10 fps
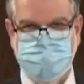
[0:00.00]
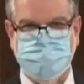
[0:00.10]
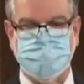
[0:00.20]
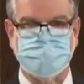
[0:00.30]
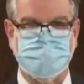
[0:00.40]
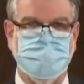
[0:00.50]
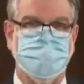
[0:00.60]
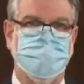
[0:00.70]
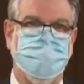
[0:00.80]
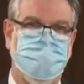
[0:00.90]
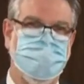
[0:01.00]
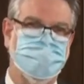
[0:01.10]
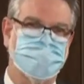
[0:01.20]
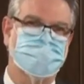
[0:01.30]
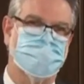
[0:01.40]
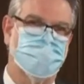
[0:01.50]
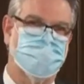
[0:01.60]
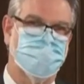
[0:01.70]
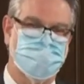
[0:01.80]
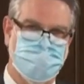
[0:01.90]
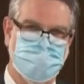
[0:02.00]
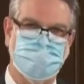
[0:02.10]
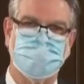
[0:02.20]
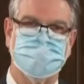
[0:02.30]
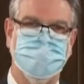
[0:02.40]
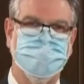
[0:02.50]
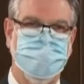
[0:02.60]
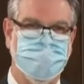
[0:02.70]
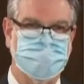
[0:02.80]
it is now the highest number per day that we've had